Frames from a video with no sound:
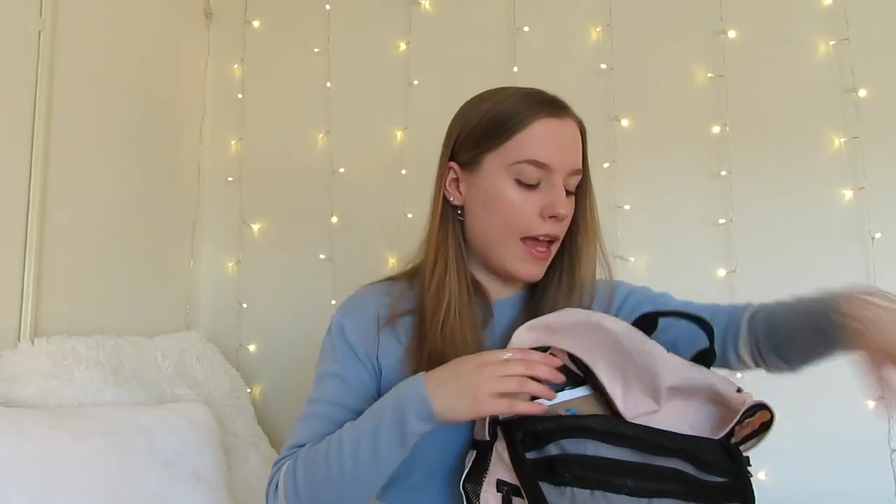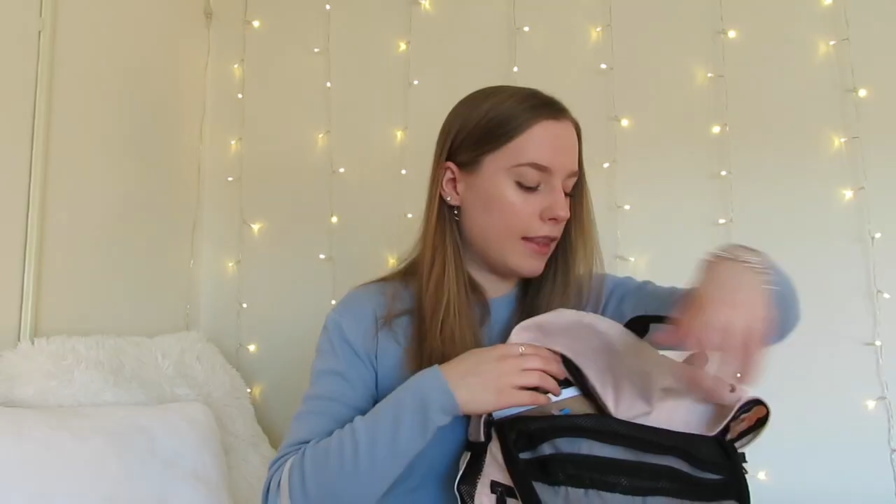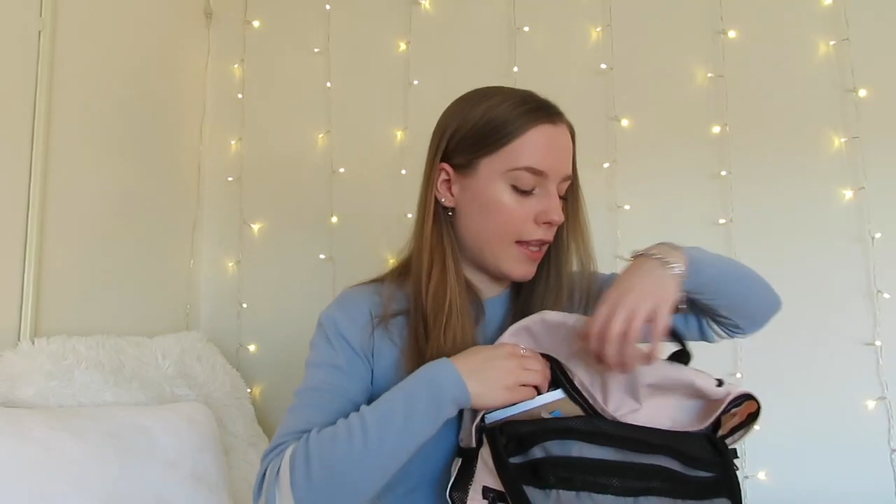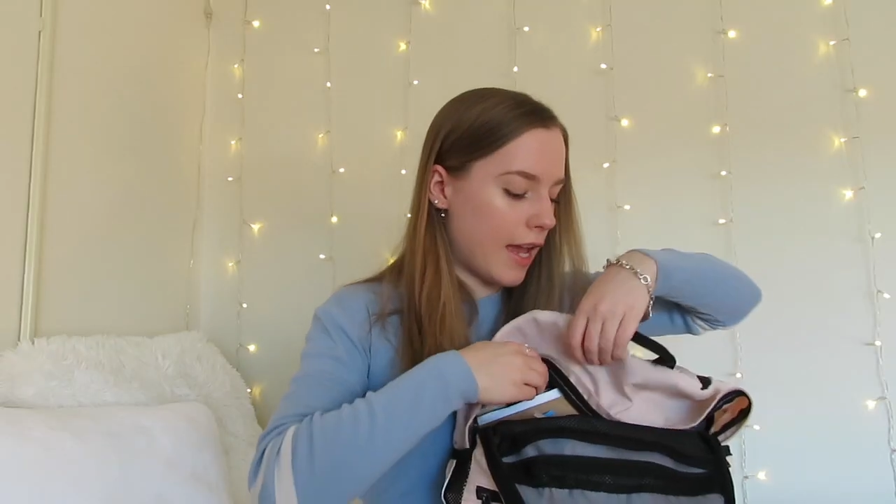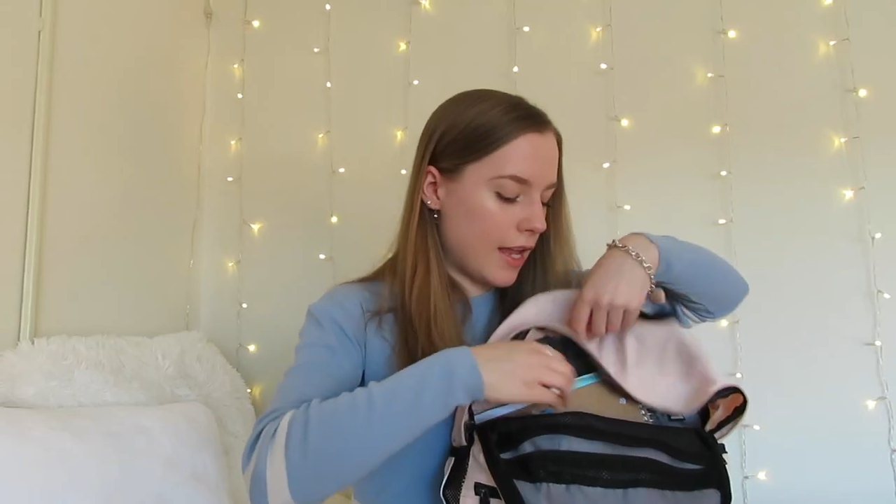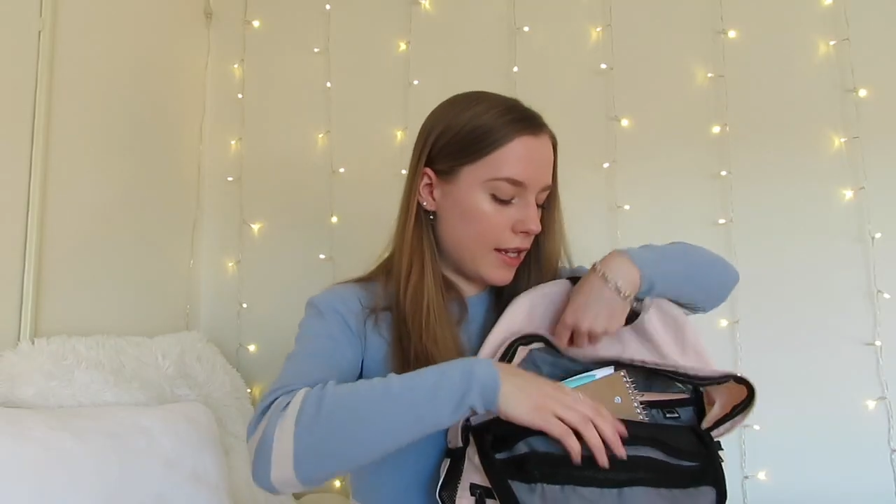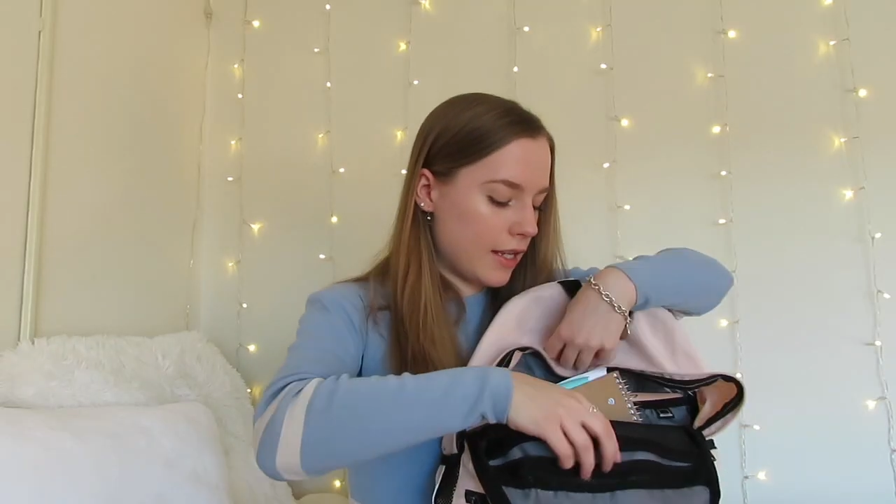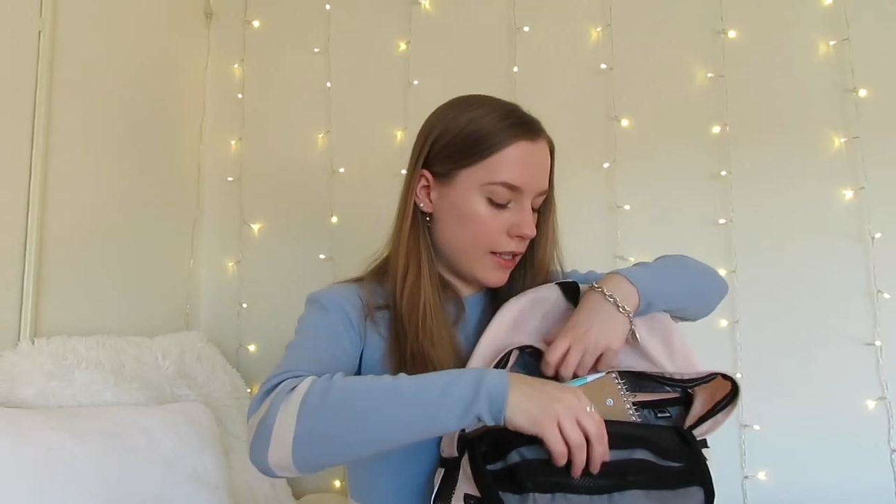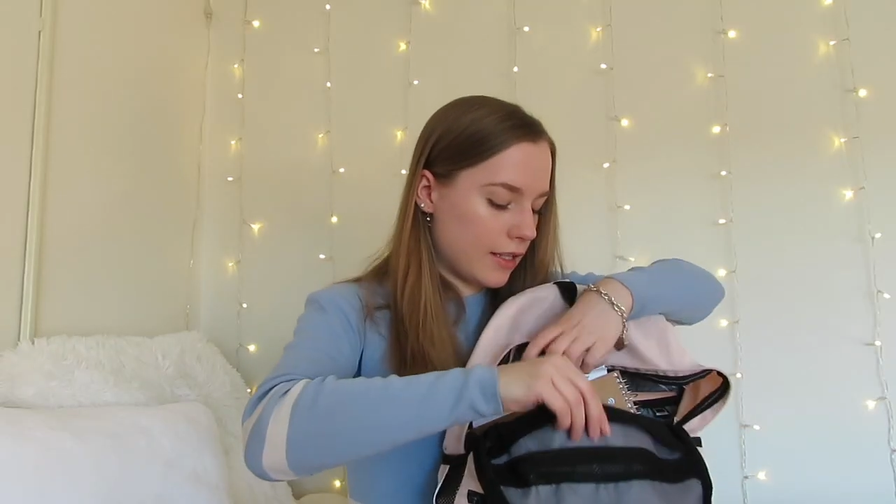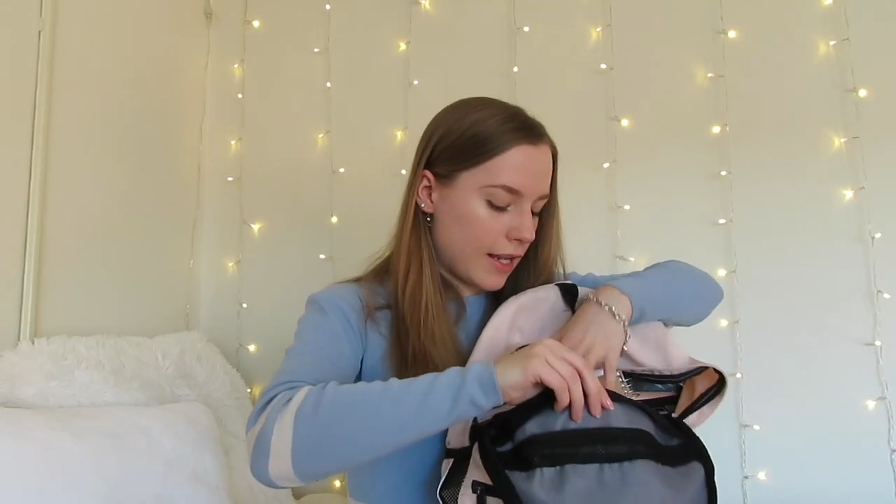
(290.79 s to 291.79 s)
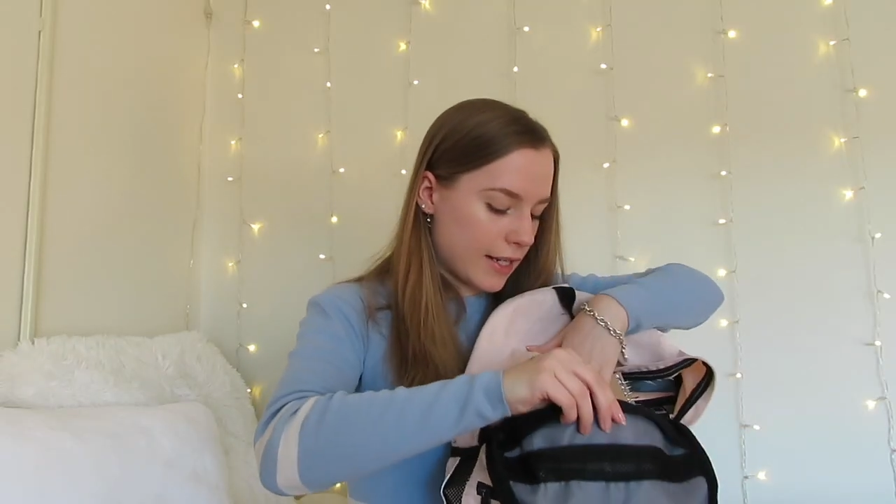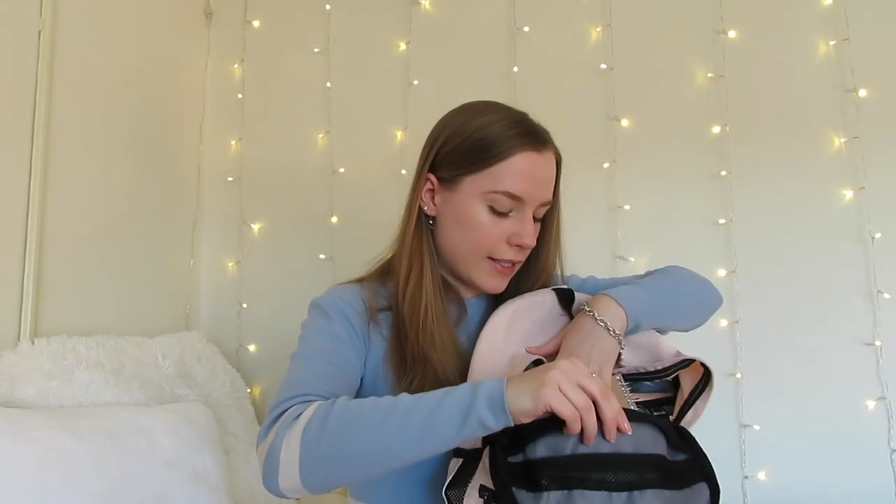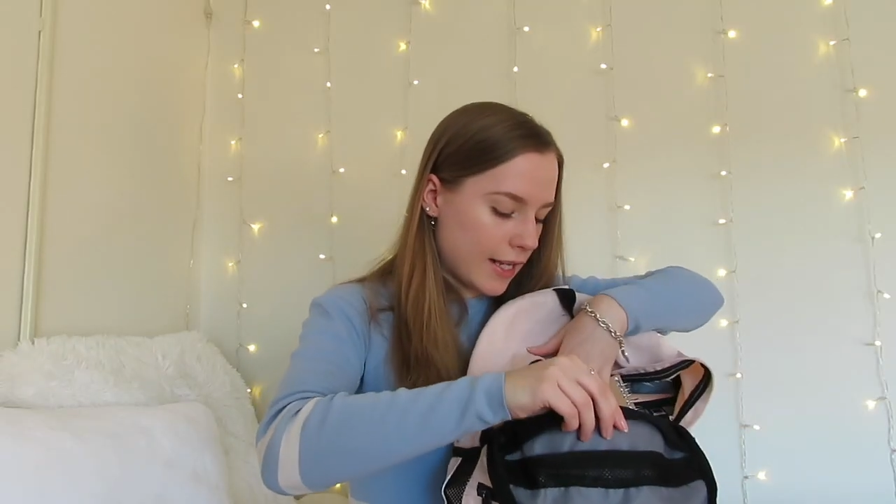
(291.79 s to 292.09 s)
And then the next